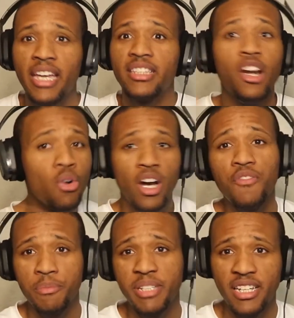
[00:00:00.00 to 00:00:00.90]
They don't come
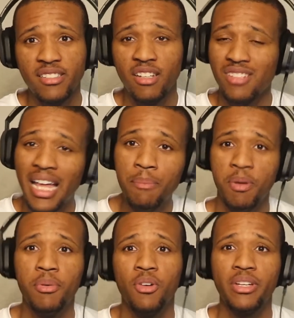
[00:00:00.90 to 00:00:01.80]
from ticket sales. A lot of
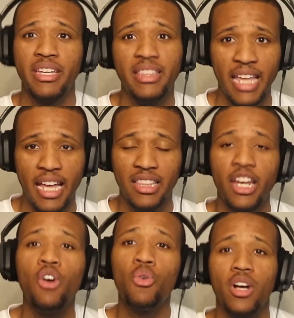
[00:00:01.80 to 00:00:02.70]
people don't get that. They
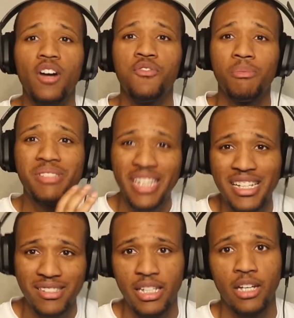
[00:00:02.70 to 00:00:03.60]
don't come from
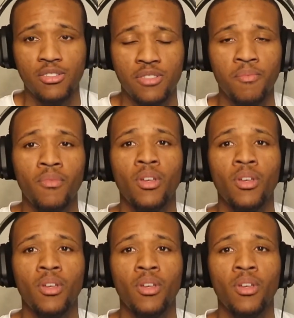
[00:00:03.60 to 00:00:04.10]
ticket sales.